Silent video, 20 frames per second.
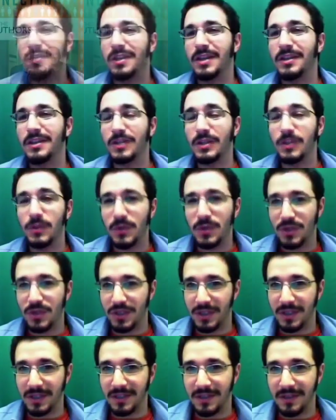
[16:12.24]
the
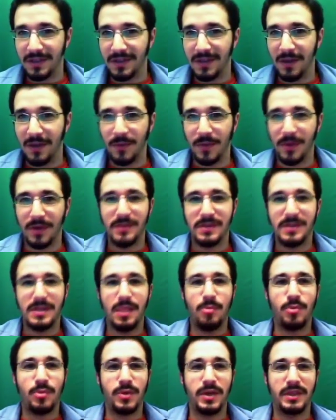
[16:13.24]
illusion that we are
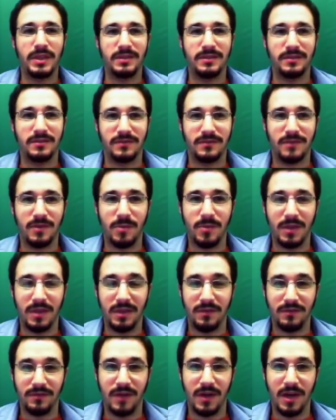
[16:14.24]
separate from
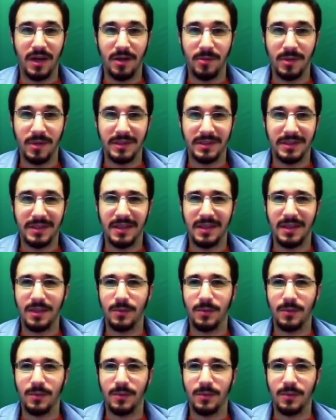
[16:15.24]
the environment and